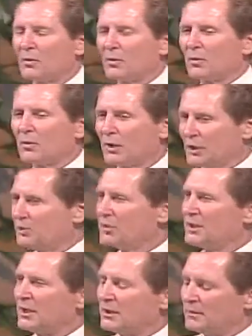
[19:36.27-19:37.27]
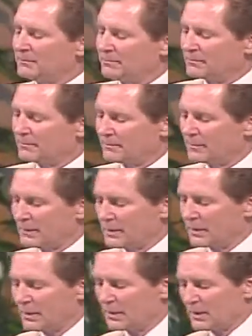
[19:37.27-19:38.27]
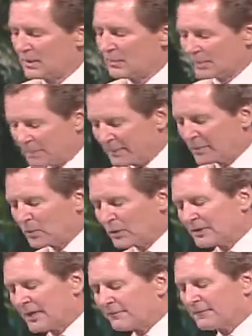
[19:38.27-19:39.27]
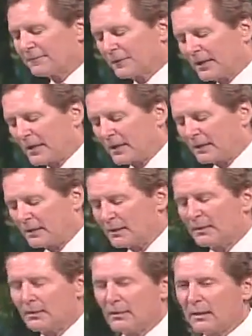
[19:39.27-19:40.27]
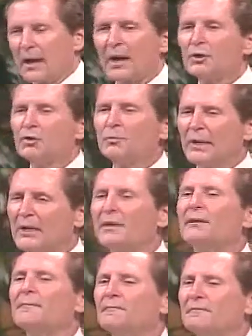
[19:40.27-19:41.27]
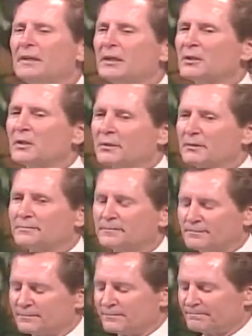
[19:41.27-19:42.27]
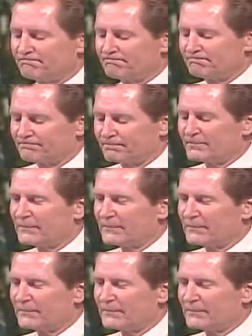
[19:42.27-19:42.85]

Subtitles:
people will forget what you did, but people will never forget how you made them feel."